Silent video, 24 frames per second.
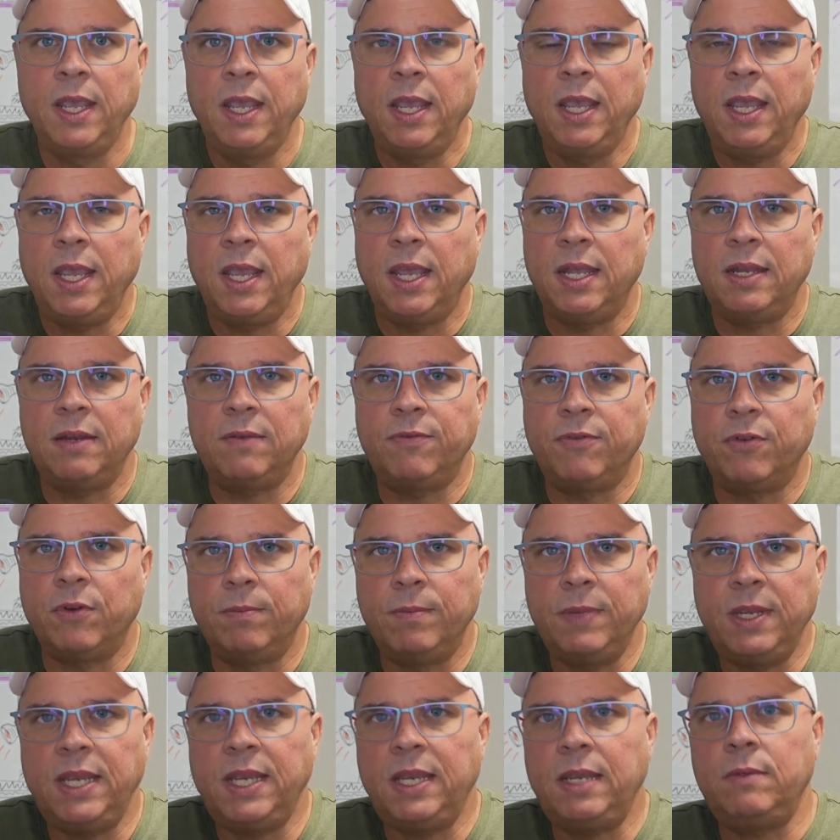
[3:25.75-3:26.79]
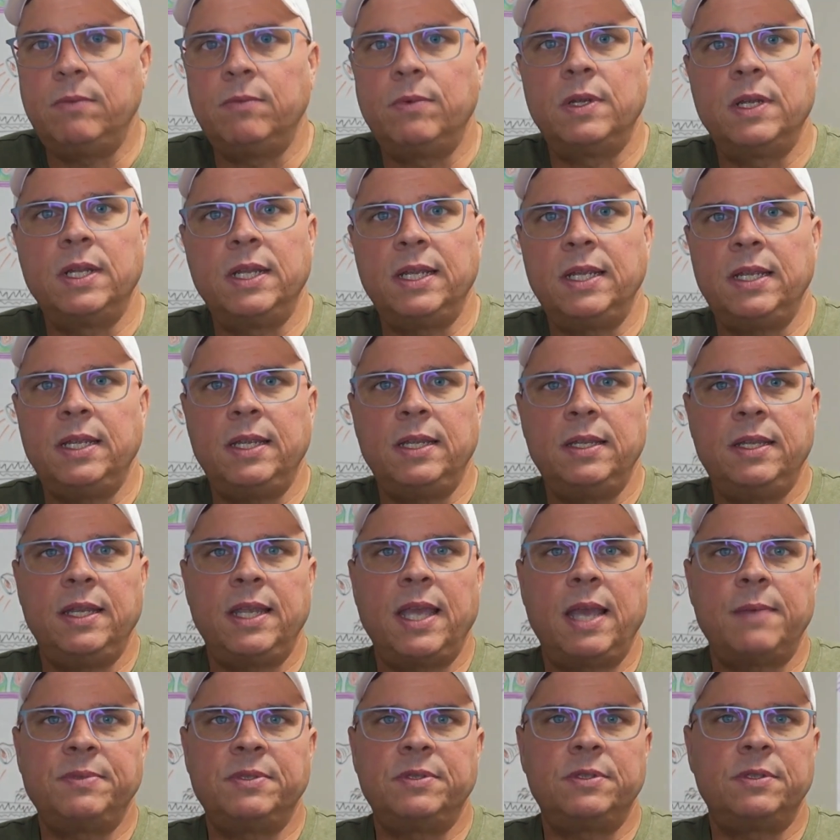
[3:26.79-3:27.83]
And then for me, really, the
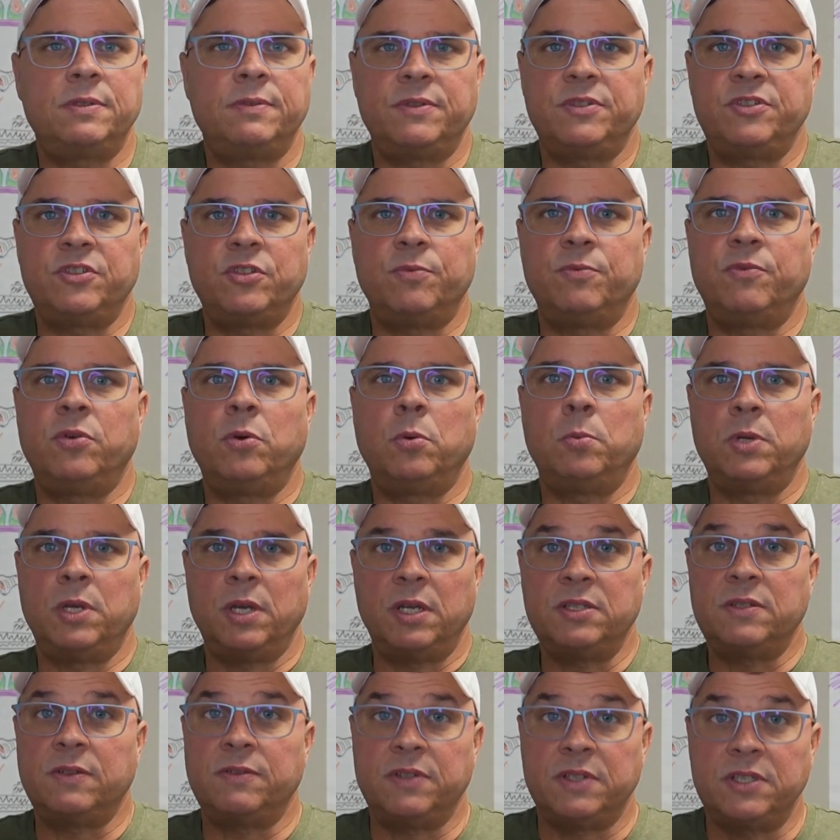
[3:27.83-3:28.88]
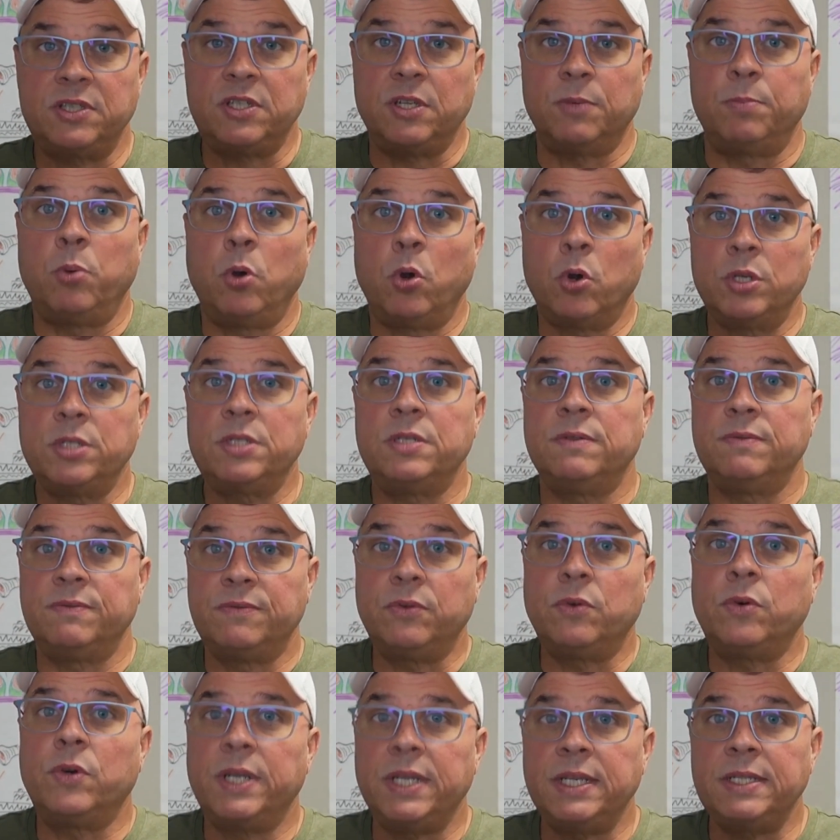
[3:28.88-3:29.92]
absence of a supportive
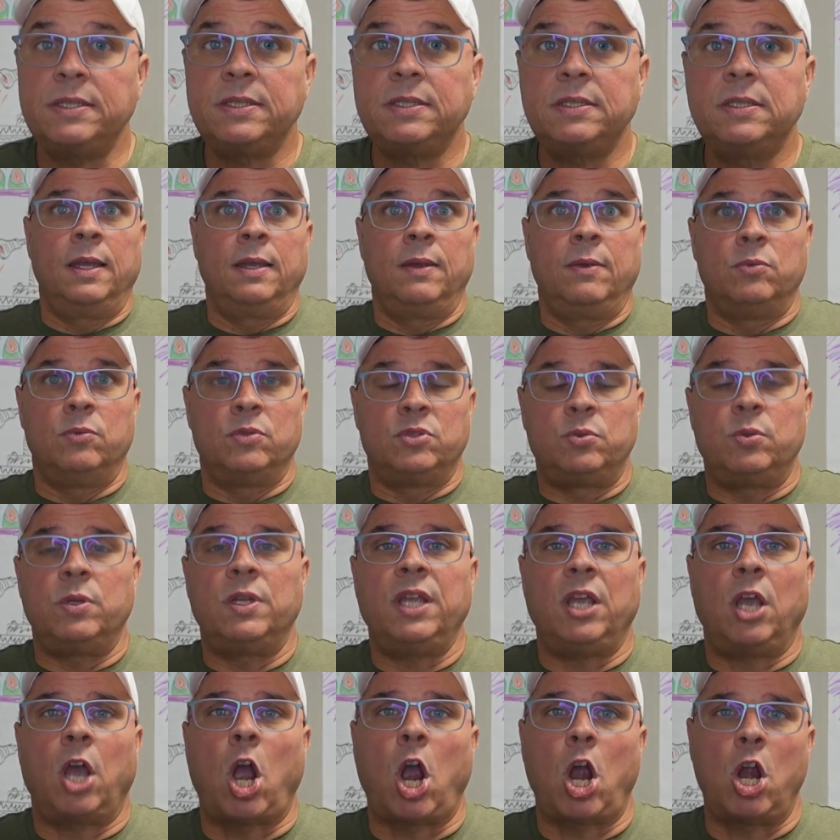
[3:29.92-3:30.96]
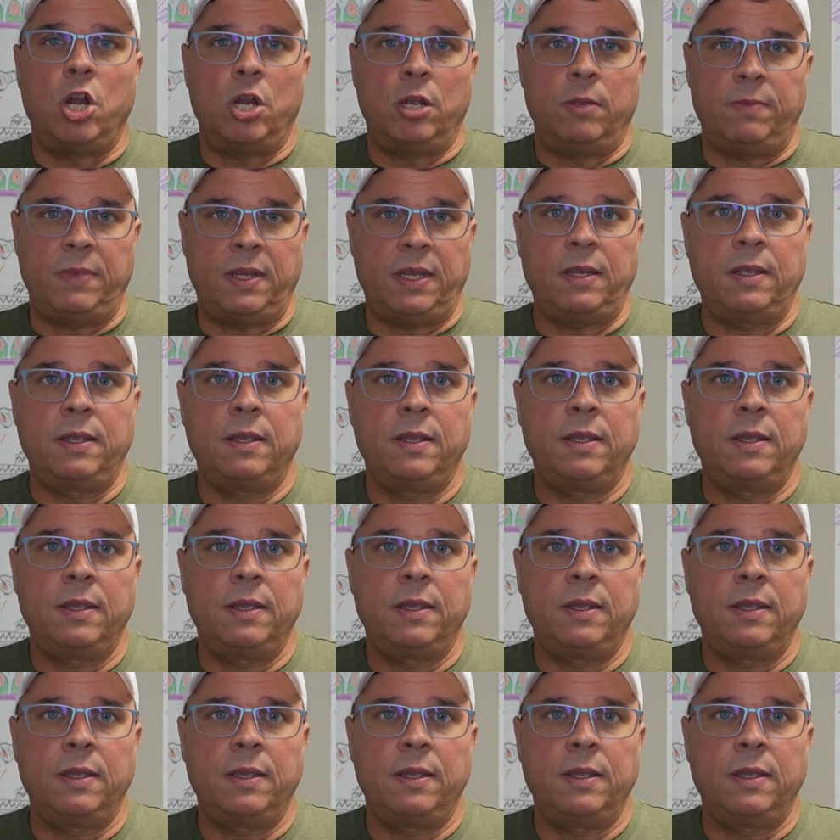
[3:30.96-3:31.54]
voice was really hard on me.